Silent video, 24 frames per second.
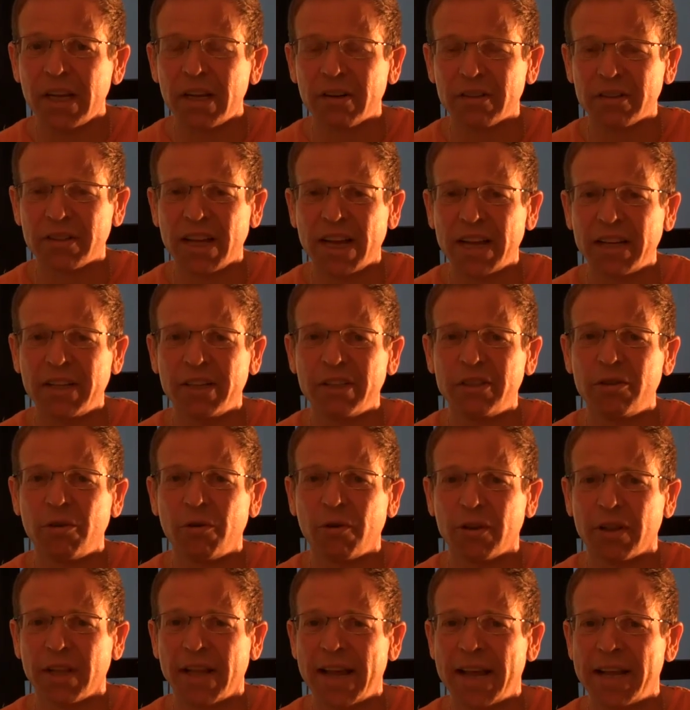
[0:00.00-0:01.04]
It'll take you
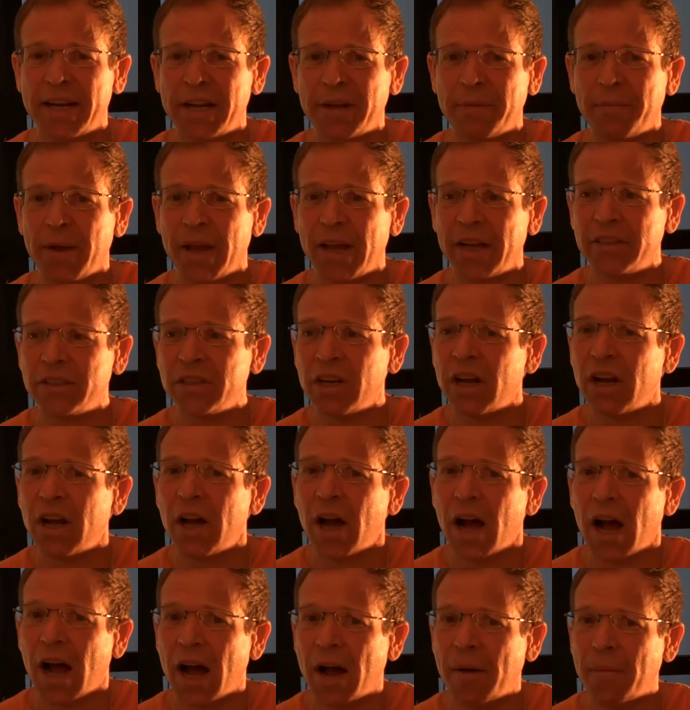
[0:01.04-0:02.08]
to a landing page.
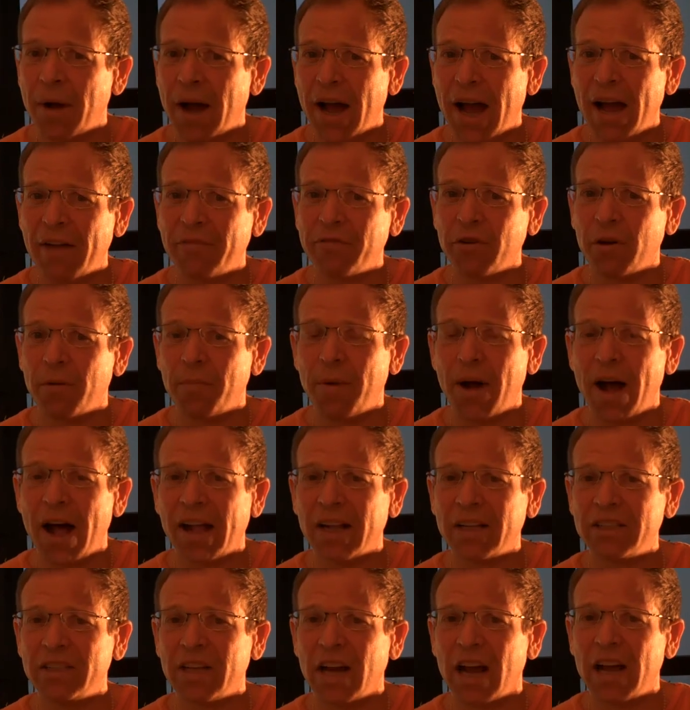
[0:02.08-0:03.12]
I have to
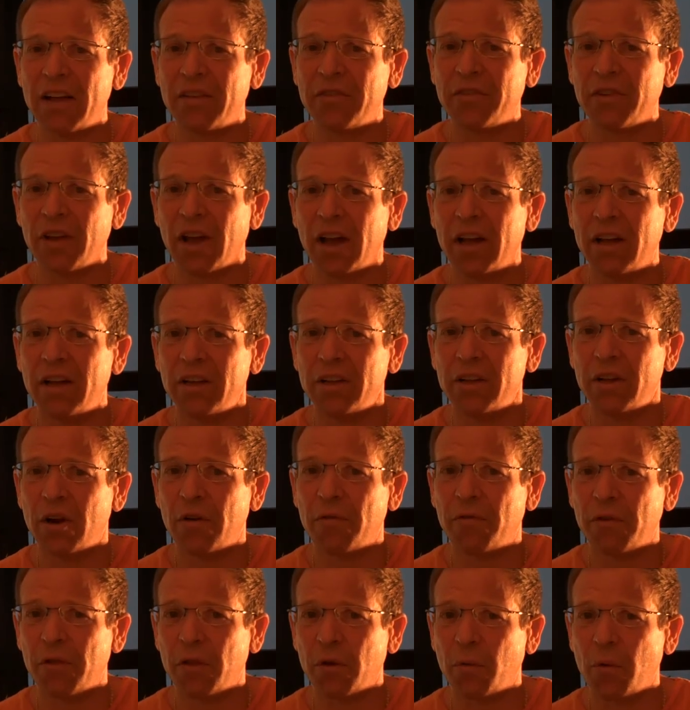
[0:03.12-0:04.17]
apologize, you
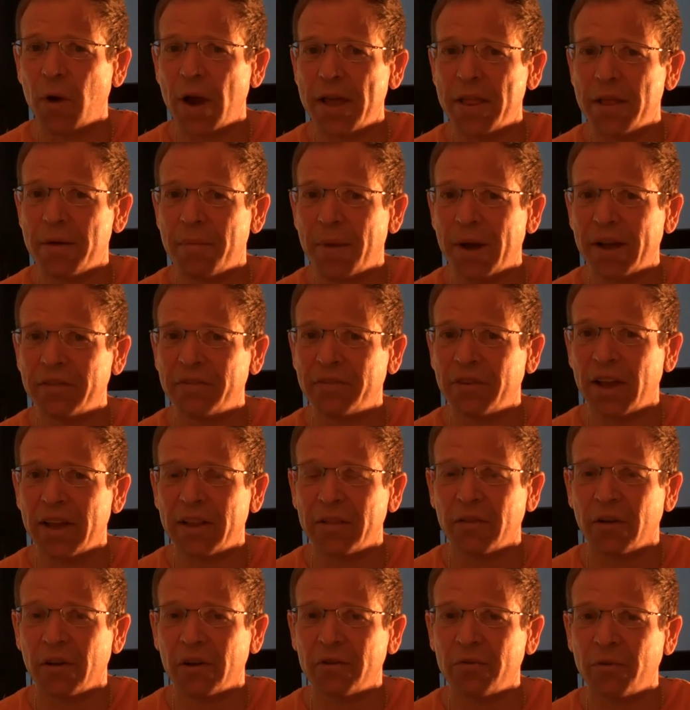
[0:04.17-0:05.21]
know, for the way that my
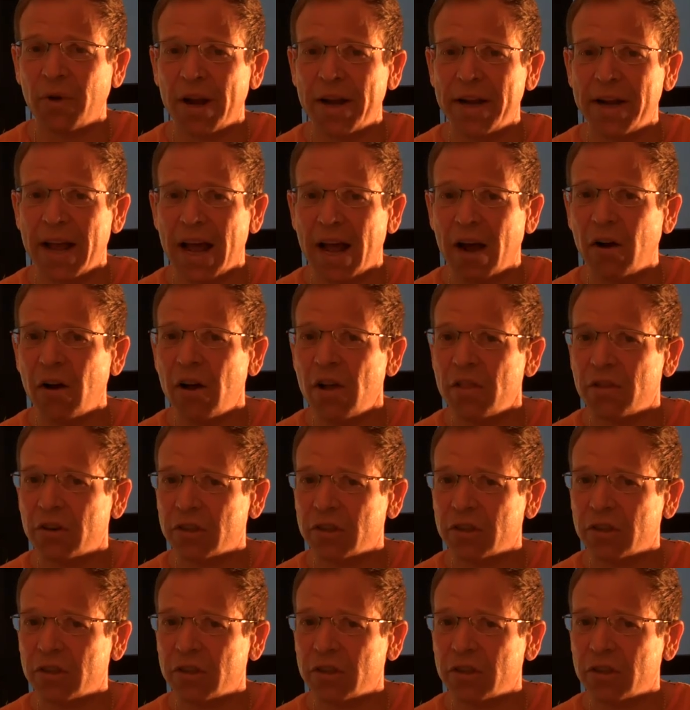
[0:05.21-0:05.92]
site looks right now.